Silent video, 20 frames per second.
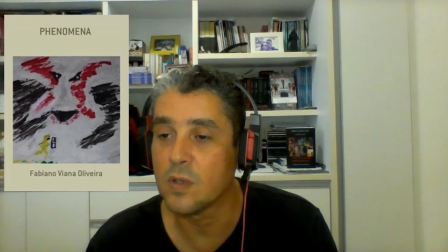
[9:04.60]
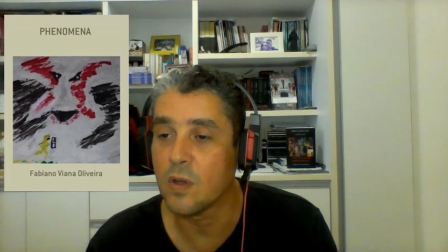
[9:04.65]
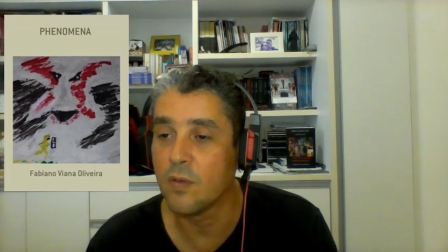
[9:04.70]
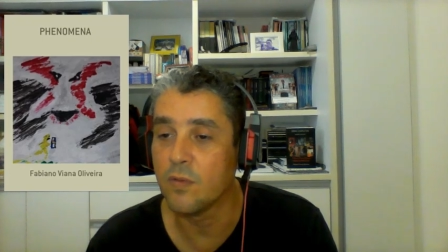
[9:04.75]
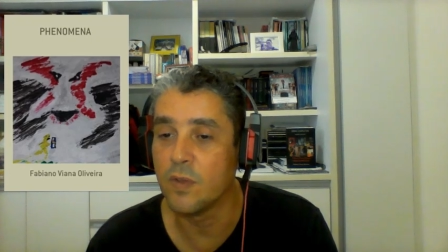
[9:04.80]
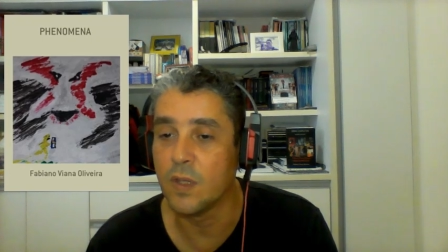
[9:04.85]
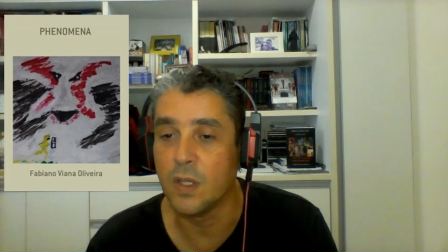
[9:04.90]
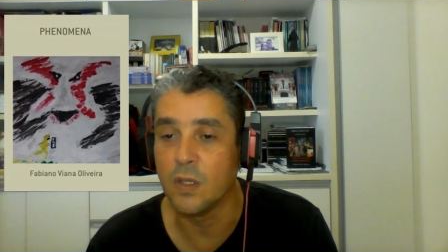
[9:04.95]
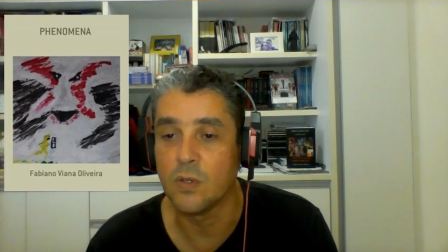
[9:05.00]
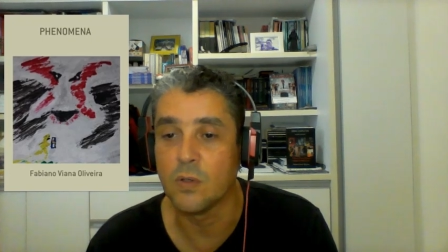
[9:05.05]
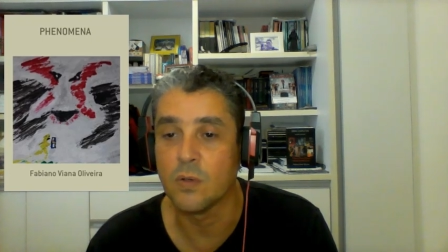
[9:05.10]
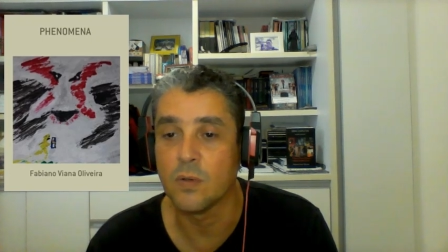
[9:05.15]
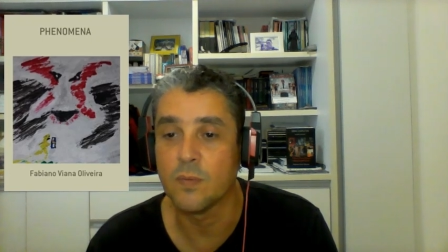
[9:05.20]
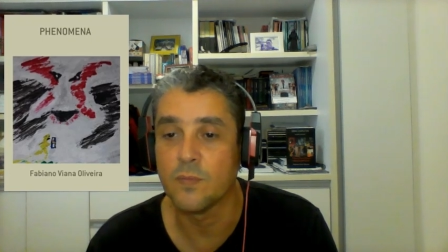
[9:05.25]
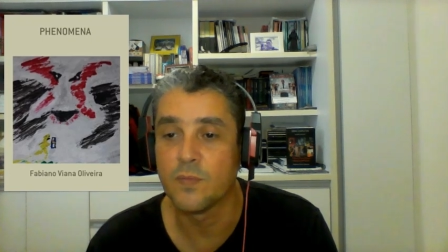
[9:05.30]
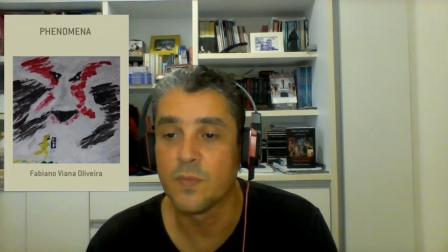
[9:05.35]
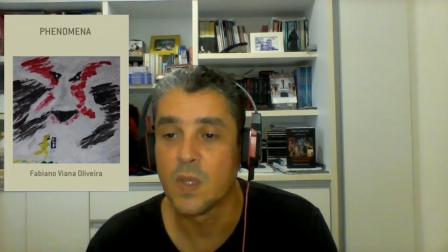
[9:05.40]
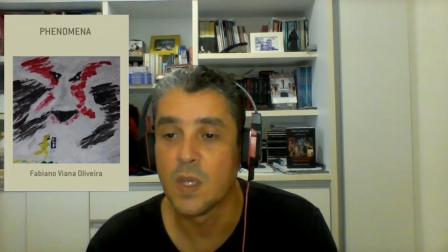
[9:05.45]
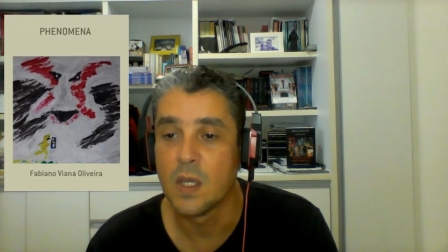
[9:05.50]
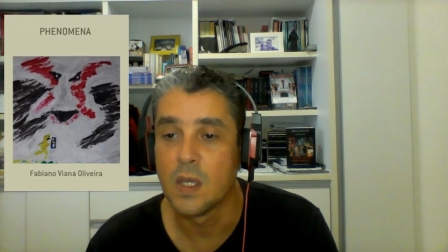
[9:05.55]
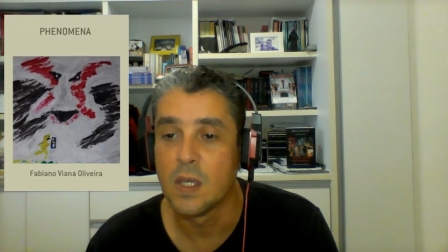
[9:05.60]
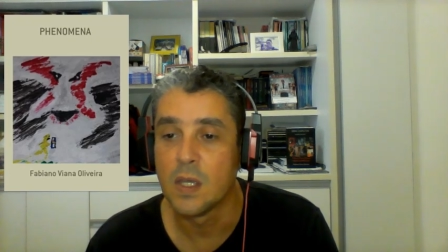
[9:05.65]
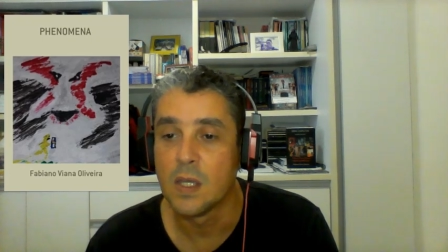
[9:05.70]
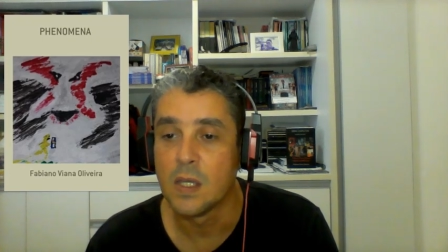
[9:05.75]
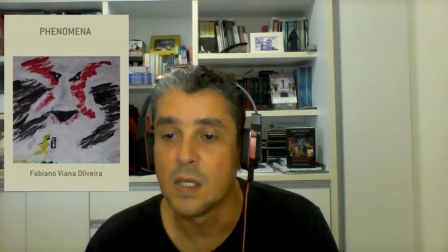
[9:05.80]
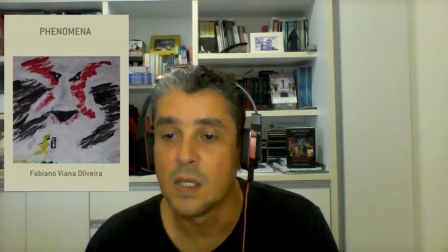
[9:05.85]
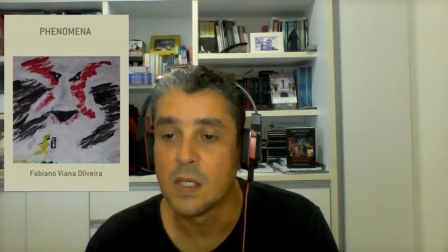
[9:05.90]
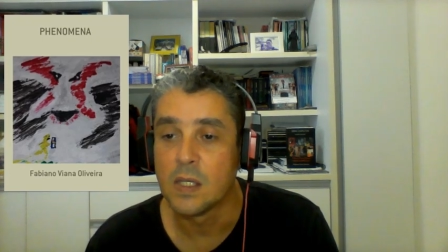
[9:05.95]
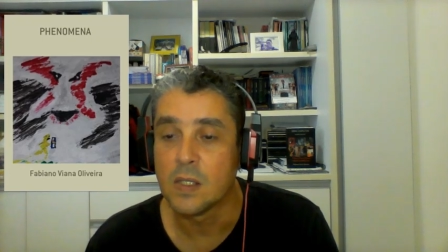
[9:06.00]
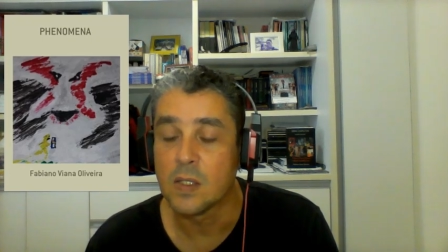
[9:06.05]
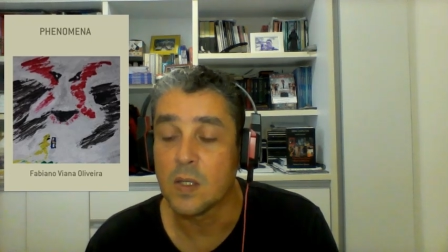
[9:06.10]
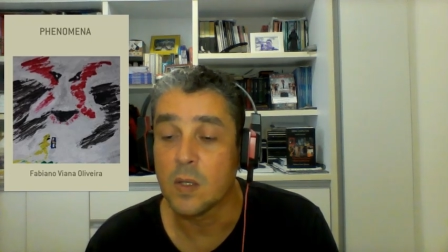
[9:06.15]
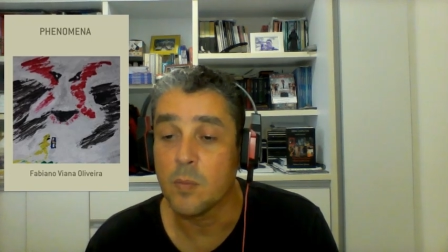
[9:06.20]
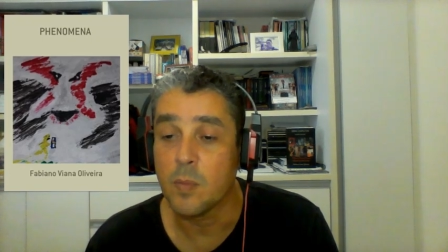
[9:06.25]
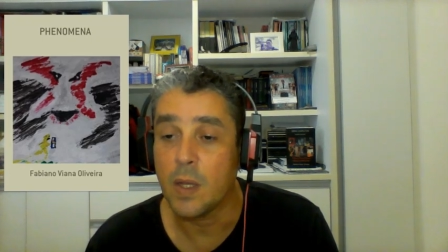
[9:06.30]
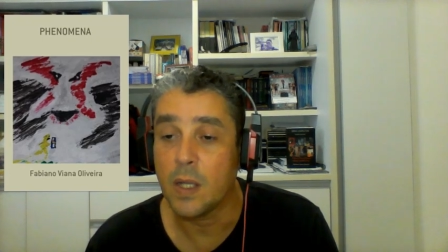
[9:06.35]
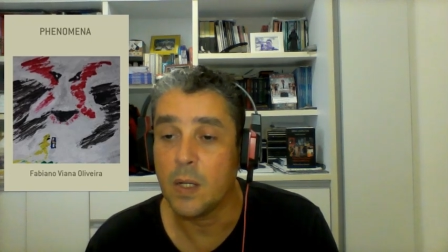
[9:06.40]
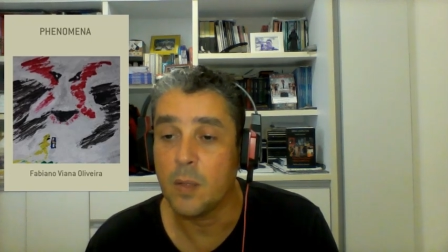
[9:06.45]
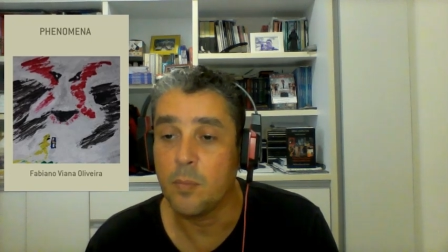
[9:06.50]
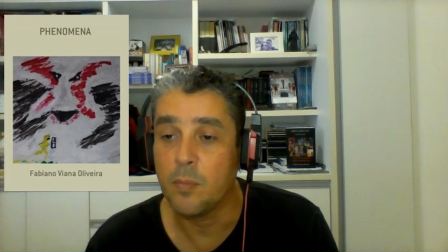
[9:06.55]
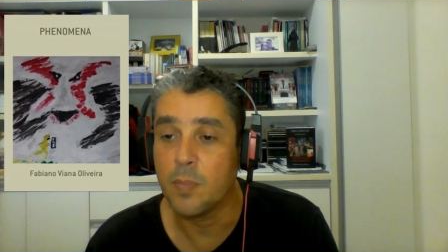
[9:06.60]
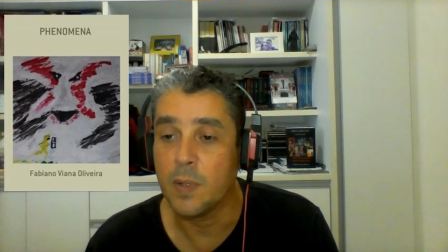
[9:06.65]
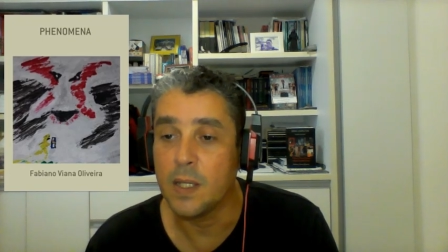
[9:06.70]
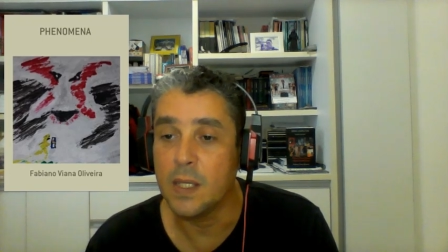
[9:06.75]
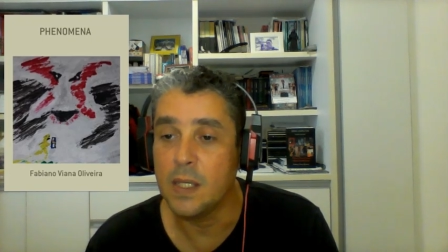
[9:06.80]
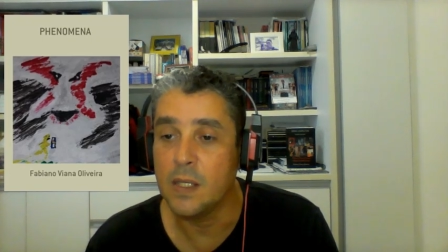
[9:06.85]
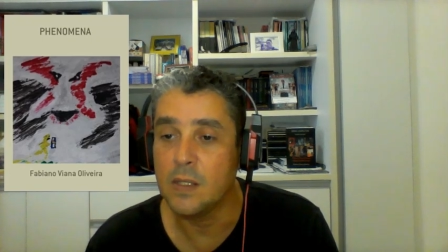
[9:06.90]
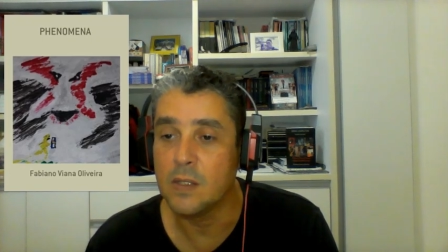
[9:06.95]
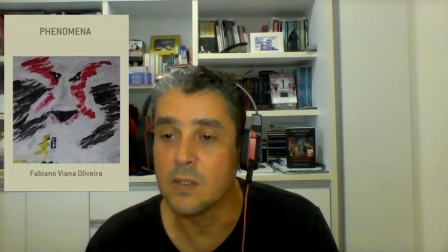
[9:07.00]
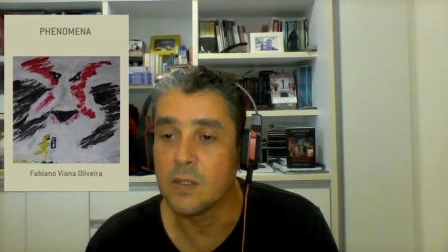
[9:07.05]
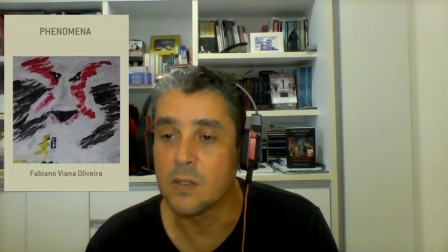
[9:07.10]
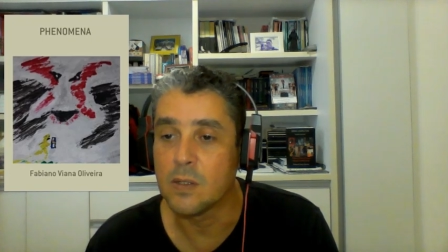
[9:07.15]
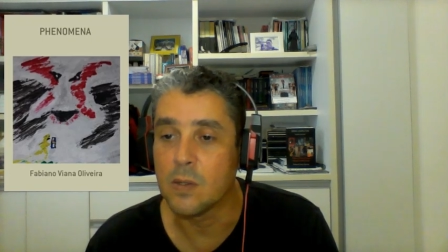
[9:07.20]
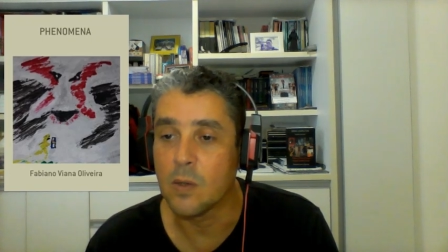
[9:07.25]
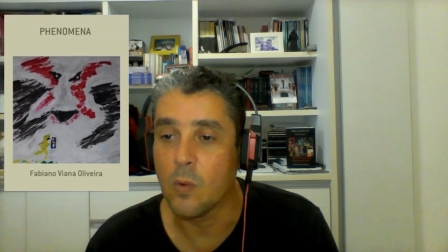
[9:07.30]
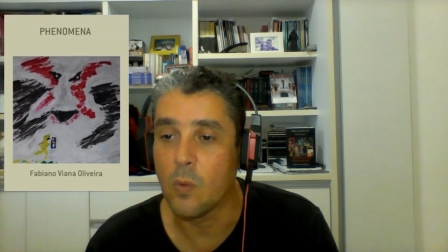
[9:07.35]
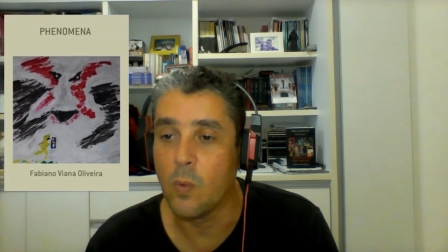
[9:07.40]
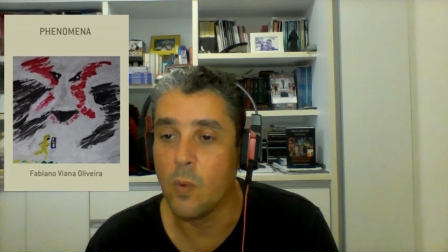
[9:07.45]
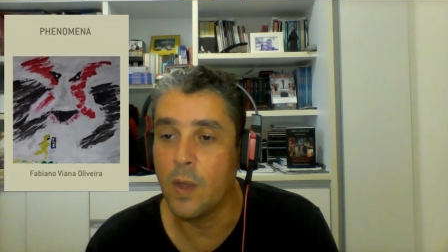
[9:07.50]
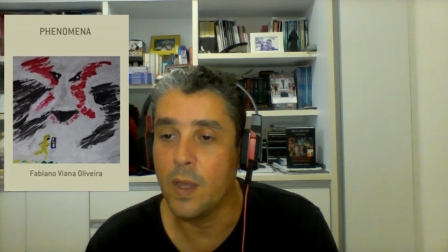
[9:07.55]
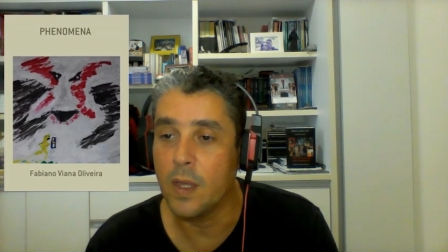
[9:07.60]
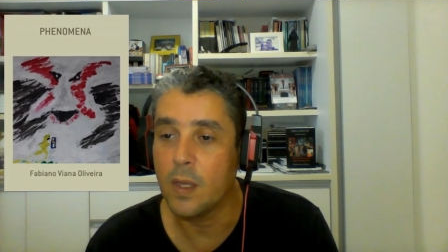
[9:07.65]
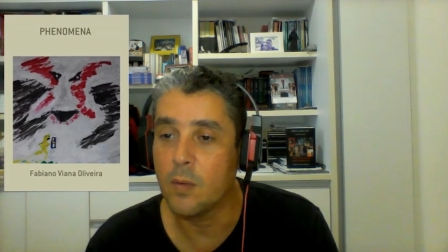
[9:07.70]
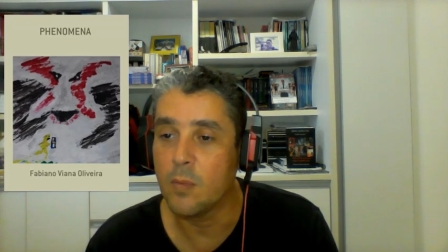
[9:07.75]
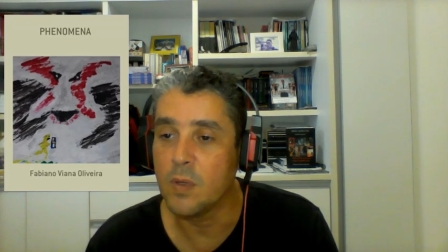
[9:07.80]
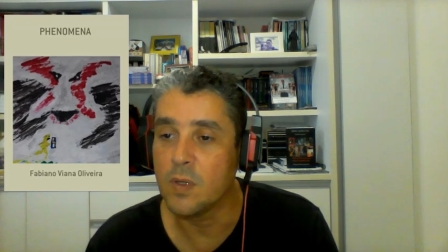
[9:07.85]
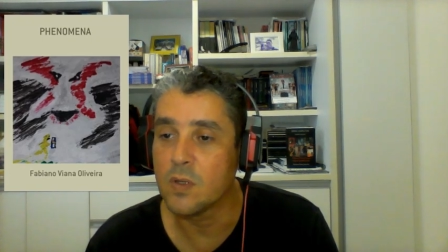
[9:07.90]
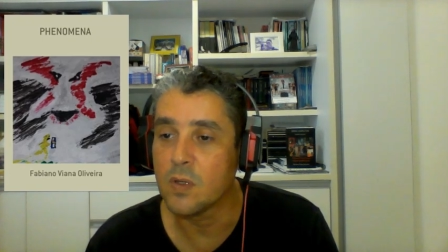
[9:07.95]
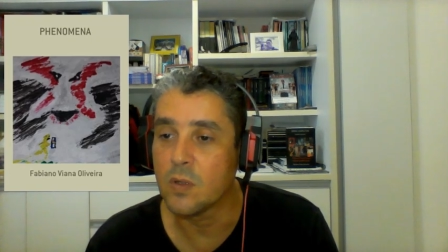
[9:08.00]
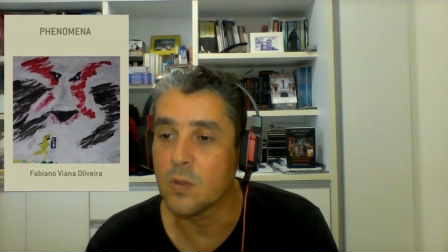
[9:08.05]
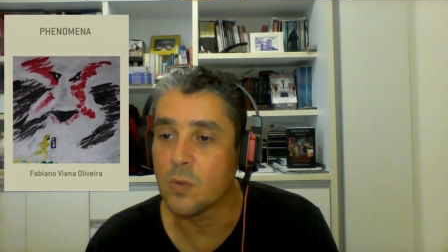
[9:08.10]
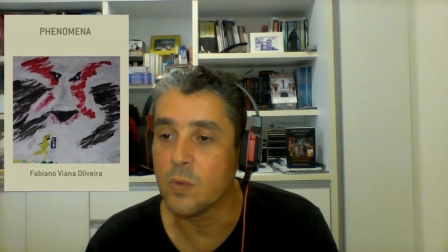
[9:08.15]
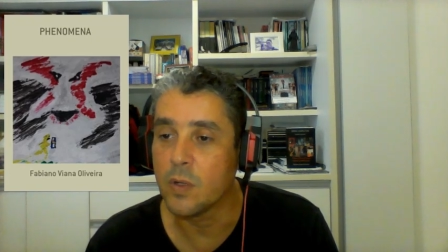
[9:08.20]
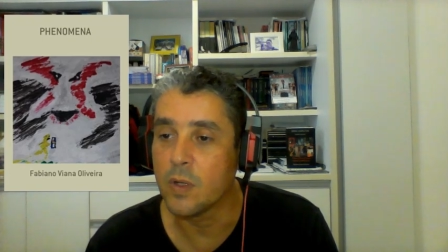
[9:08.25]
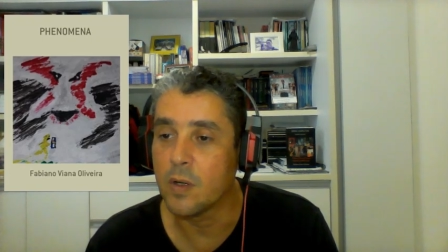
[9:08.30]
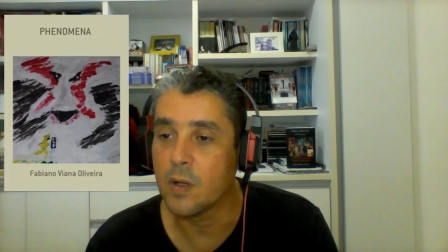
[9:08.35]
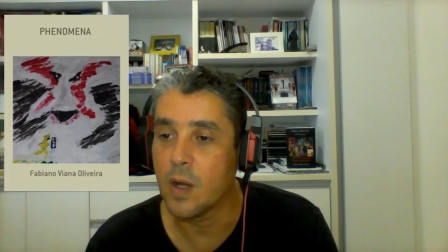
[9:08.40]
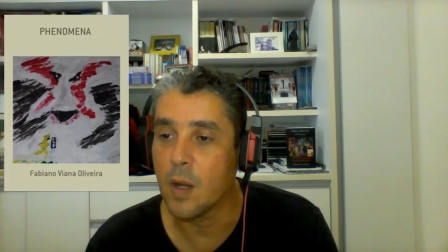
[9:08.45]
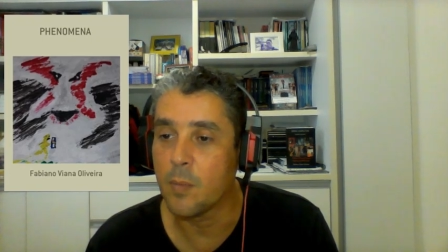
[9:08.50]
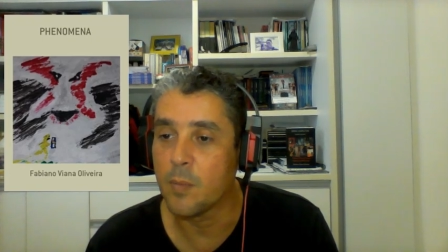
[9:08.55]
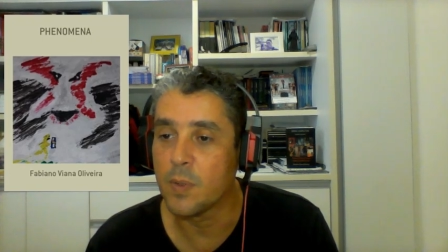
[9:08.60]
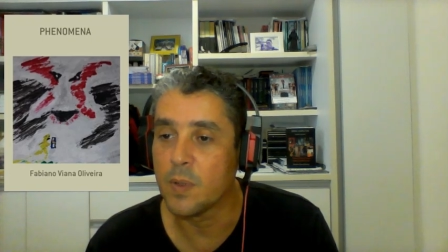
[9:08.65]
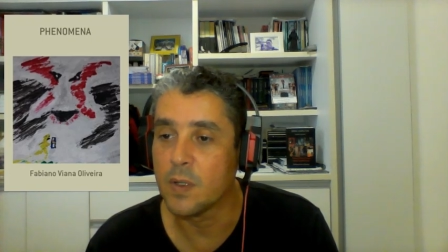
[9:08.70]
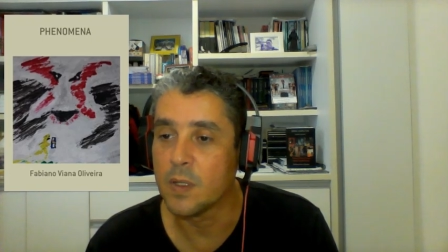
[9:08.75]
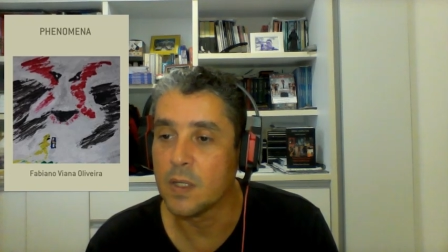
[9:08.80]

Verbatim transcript: of nature. Somebody please wake Mr. Trigger up.